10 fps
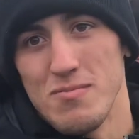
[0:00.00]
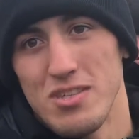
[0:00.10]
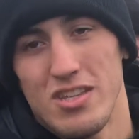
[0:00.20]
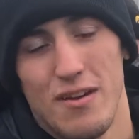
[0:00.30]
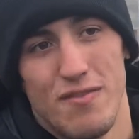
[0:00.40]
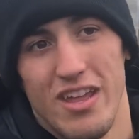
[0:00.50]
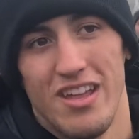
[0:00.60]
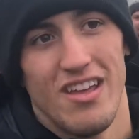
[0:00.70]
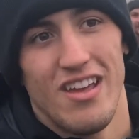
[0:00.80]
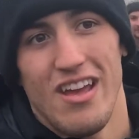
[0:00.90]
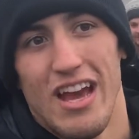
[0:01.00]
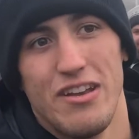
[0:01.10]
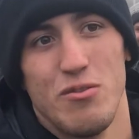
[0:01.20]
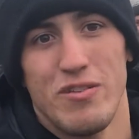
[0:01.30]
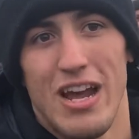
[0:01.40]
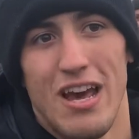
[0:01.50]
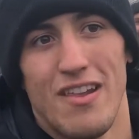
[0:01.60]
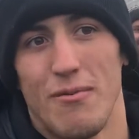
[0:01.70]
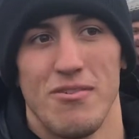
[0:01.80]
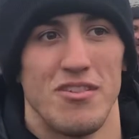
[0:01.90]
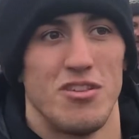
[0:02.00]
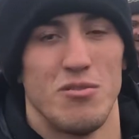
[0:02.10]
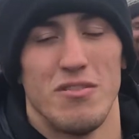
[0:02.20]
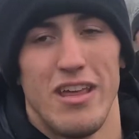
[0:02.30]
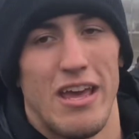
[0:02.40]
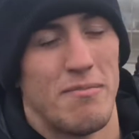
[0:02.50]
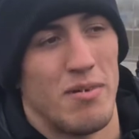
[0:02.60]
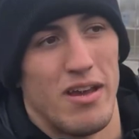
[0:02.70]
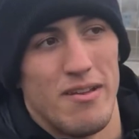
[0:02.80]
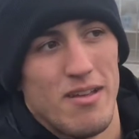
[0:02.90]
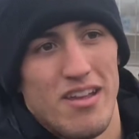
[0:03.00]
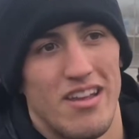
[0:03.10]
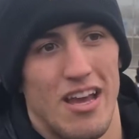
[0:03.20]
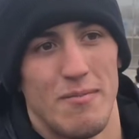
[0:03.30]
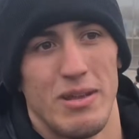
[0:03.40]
some stuff that I do now that I wasn't doing then. But I